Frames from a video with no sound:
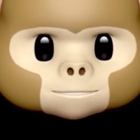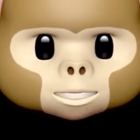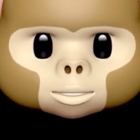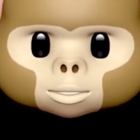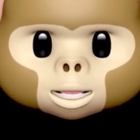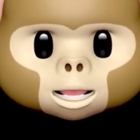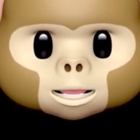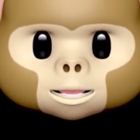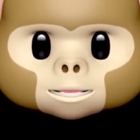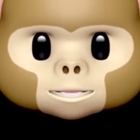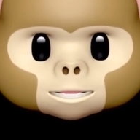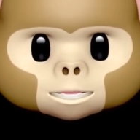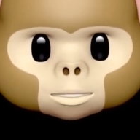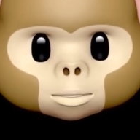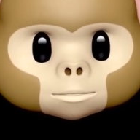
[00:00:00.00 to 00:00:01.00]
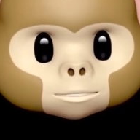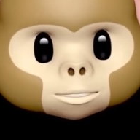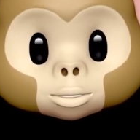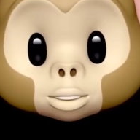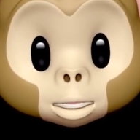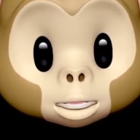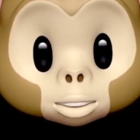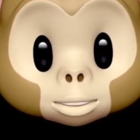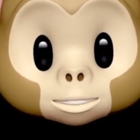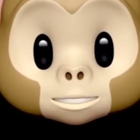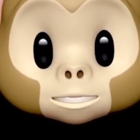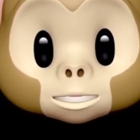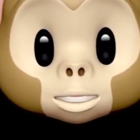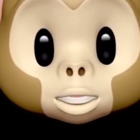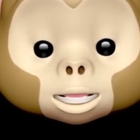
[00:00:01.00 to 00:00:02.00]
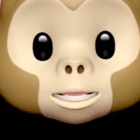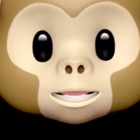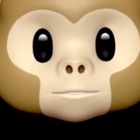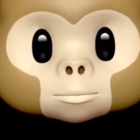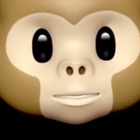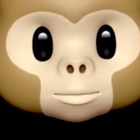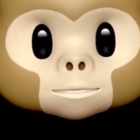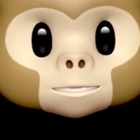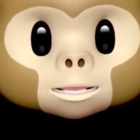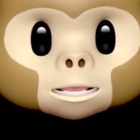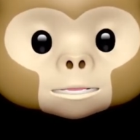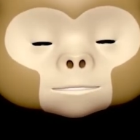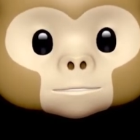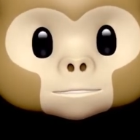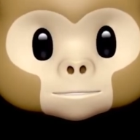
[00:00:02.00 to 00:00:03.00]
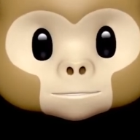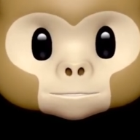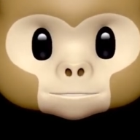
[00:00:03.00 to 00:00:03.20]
is there a certain structure DJ is supposed to follow?